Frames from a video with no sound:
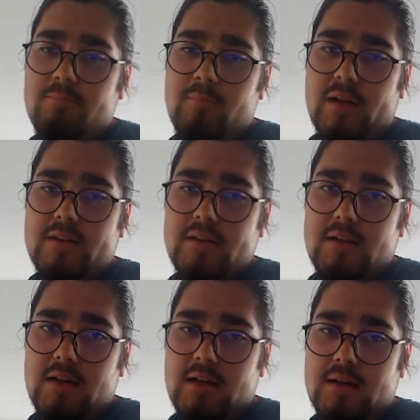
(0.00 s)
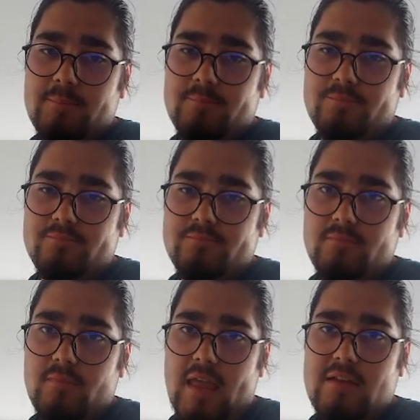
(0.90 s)
but
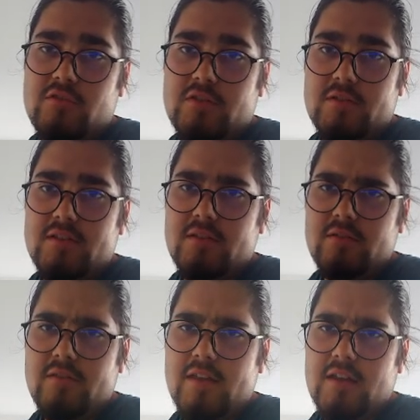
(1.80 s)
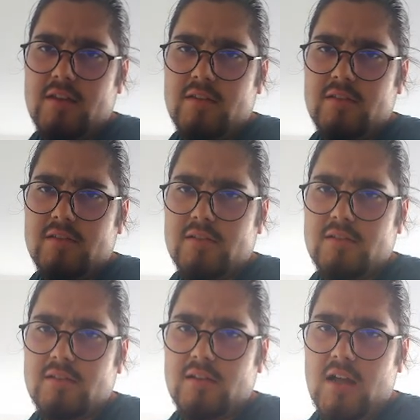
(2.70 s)
engine still thinks
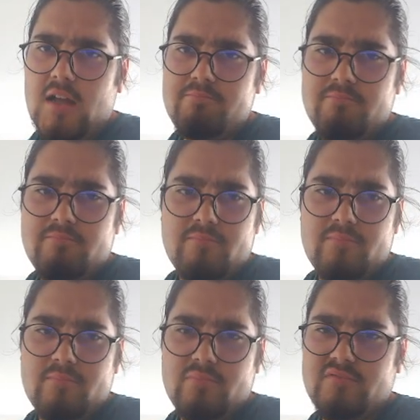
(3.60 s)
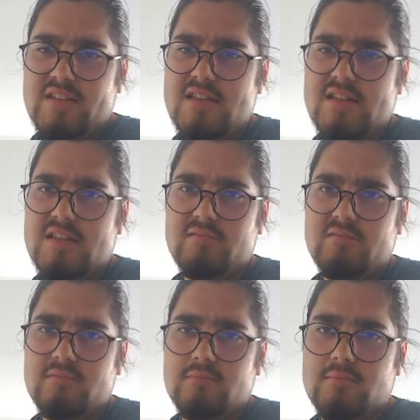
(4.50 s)
I'm pretty
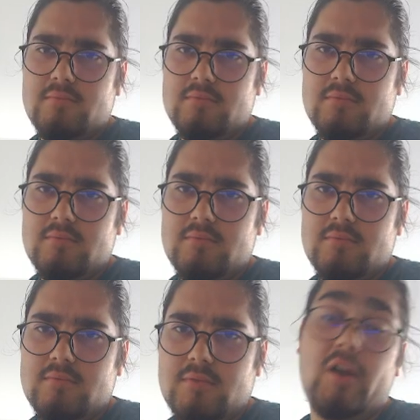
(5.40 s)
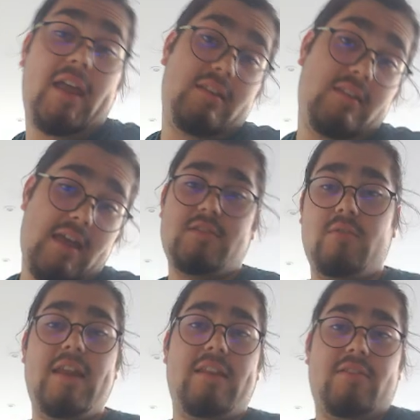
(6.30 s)
okay. Yeah, so
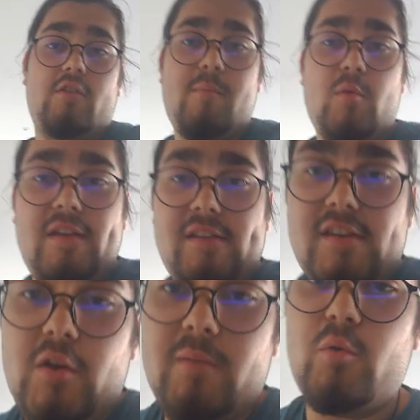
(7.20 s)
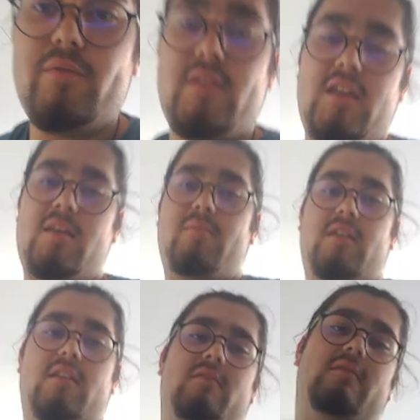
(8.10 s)
it is a great move. It is the only move to keep the